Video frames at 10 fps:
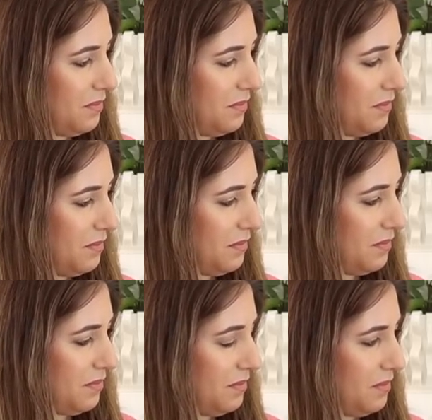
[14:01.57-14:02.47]

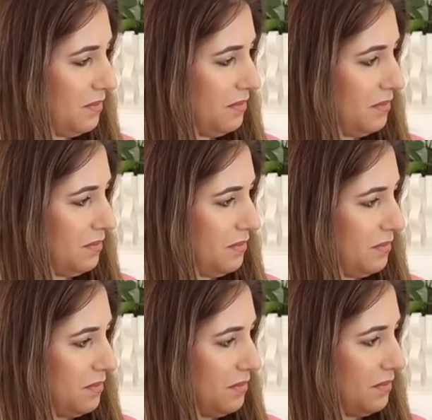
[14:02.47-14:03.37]

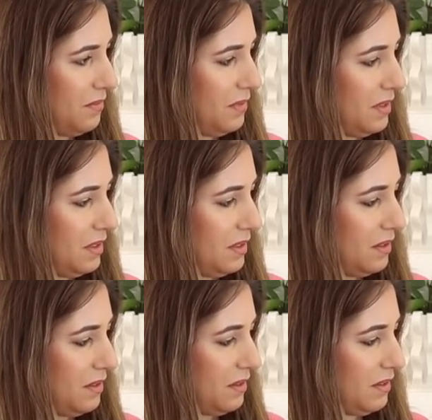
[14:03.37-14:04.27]

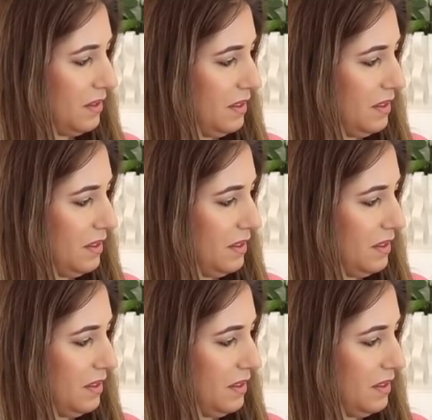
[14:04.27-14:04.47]
The person shown says nothing.